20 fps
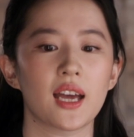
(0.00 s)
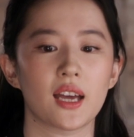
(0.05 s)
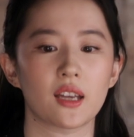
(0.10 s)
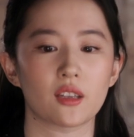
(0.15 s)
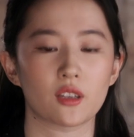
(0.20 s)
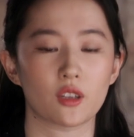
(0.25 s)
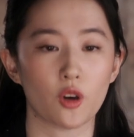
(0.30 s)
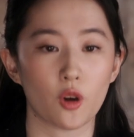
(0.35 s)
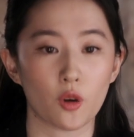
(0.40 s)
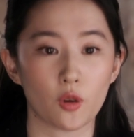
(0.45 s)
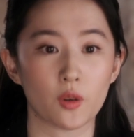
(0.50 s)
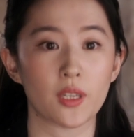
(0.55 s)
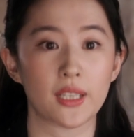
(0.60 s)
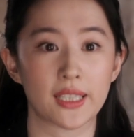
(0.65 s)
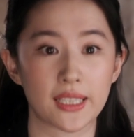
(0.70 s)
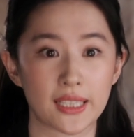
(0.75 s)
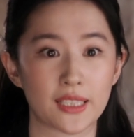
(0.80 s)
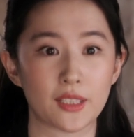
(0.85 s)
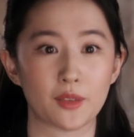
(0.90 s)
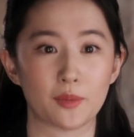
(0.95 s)
and gong
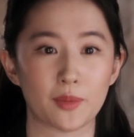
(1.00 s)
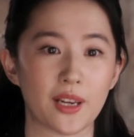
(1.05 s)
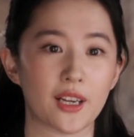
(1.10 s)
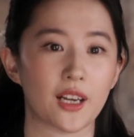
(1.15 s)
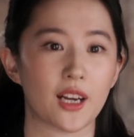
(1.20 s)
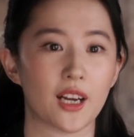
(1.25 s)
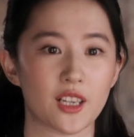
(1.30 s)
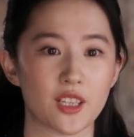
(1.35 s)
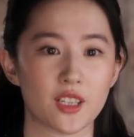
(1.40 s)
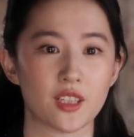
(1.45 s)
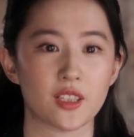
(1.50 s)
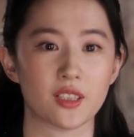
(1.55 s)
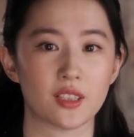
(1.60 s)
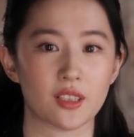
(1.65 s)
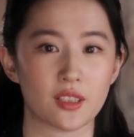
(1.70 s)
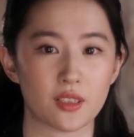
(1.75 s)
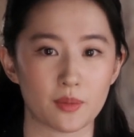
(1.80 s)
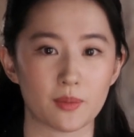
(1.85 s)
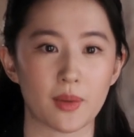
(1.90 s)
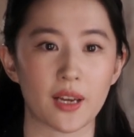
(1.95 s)
li oh my gosh she
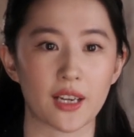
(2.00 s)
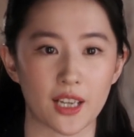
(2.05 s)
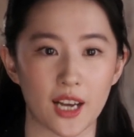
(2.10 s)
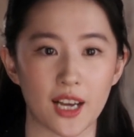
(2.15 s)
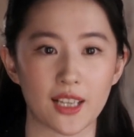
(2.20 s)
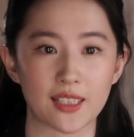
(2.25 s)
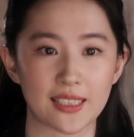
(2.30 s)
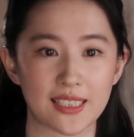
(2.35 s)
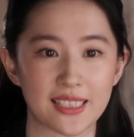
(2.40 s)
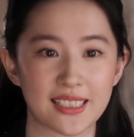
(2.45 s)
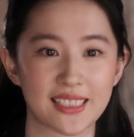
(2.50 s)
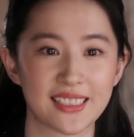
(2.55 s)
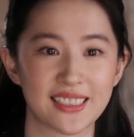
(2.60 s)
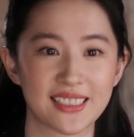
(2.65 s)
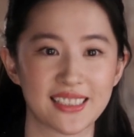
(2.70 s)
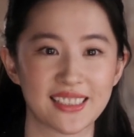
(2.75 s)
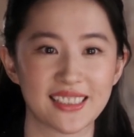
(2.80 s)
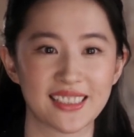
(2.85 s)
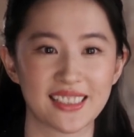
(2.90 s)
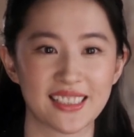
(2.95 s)
is my godness
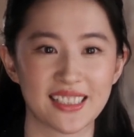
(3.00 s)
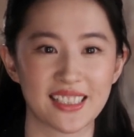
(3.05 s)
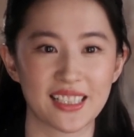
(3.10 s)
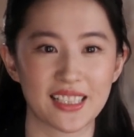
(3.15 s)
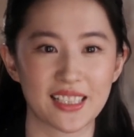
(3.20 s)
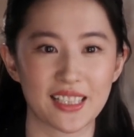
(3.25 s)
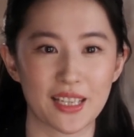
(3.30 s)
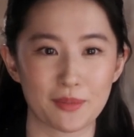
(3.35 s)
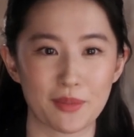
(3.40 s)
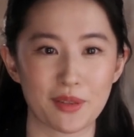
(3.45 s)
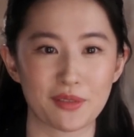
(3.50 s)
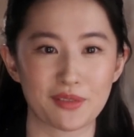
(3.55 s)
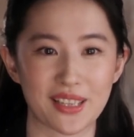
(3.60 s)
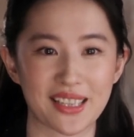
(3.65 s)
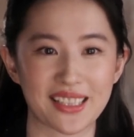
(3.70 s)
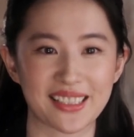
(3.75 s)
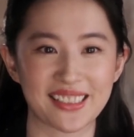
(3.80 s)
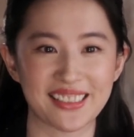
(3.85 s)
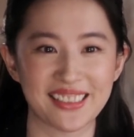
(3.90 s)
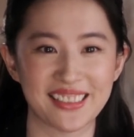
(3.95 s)
i'm a
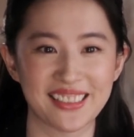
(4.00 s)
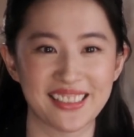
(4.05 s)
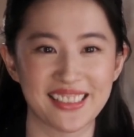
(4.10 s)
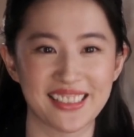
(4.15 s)
fan